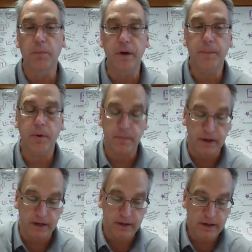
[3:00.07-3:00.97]
be
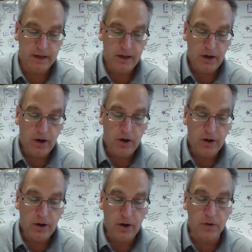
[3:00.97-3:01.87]
permitted,
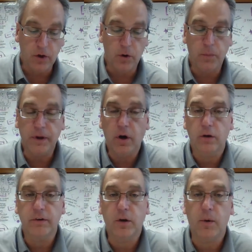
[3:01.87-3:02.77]
although we
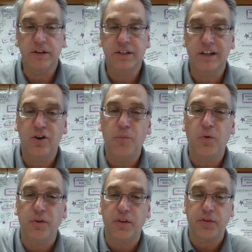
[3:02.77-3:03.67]
are requesting that no
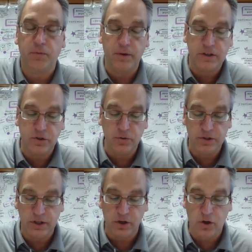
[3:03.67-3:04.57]
more than three
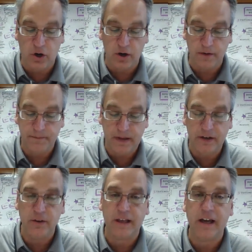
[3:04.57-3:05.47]
students in a car. I
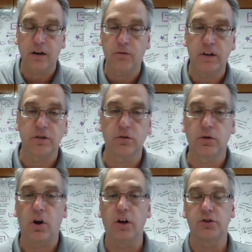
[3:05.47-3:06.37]
know that kind of runs a
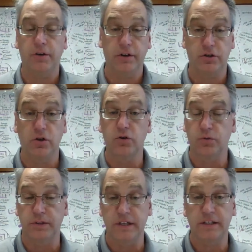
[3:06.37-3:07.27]
little contrary to
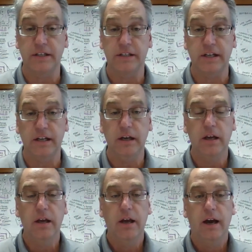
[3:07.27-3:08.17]
social distancing,
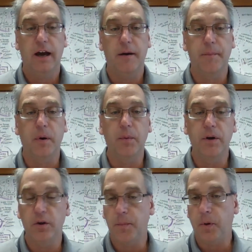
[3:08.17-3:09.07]
um, but we
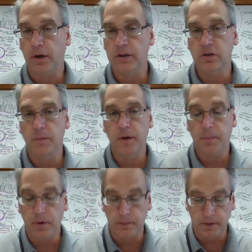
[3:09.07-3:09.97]
know that parking is going to be
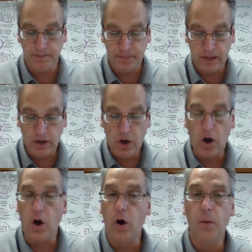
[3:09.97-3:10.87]
a premium.
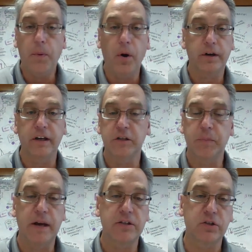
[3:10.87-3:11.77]
All parking
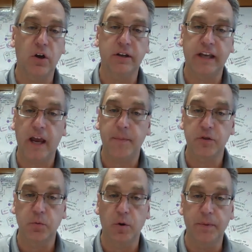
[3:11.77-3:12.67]
spaces on
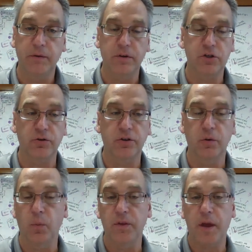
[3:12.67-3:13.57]
campus will be
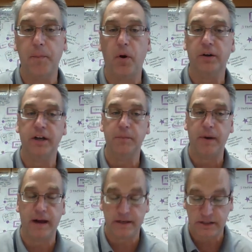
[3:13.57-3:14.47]
restricted with a parking
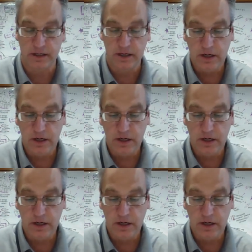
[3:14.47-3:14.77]
pass.